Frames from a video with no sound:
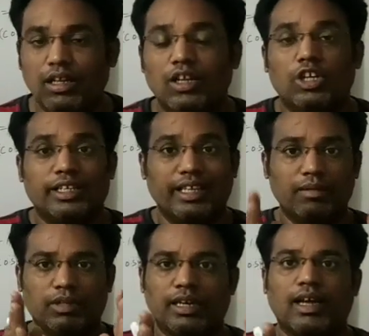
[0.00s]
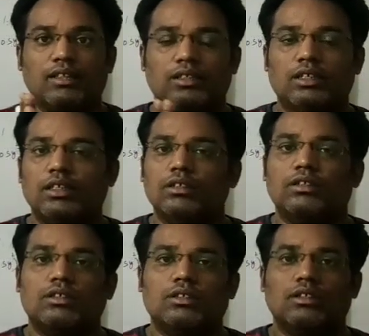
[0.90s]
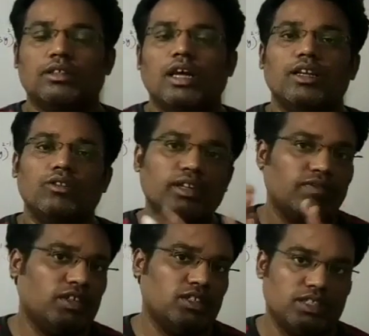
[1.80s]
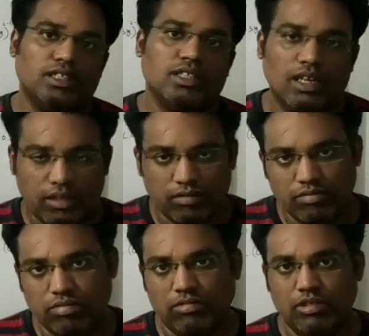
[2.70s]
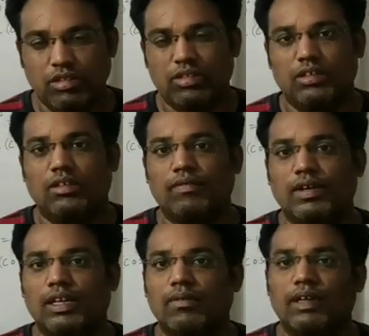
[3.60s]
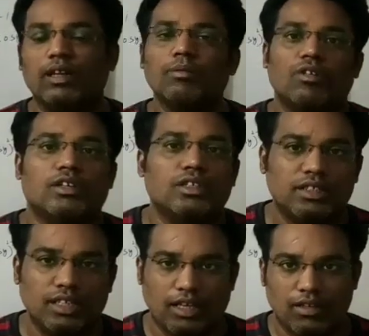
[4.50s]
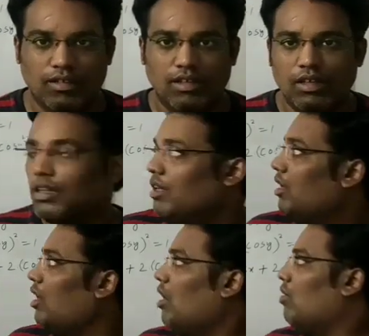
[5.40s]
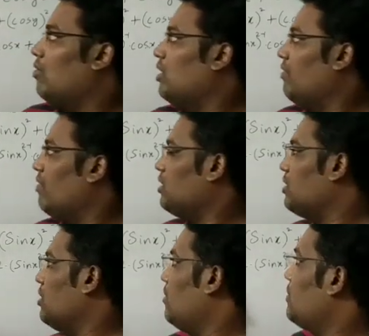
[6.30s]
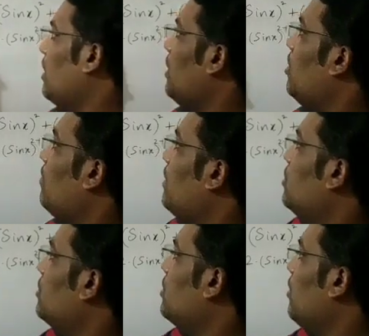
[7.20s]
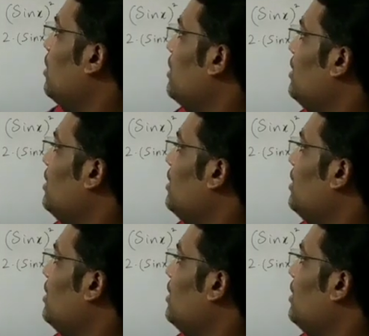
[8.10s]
keep that as it is, then you differentiate that. This is a very important thing. Now, differentiation of sine of x square is